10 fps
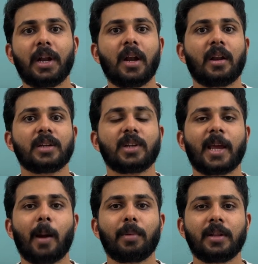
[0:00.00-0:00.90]
international
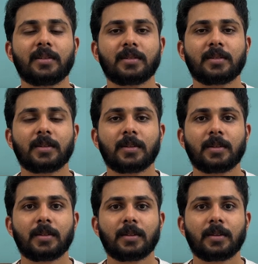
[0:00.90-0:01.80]

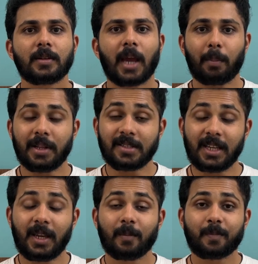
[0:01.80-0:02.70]
captaincy.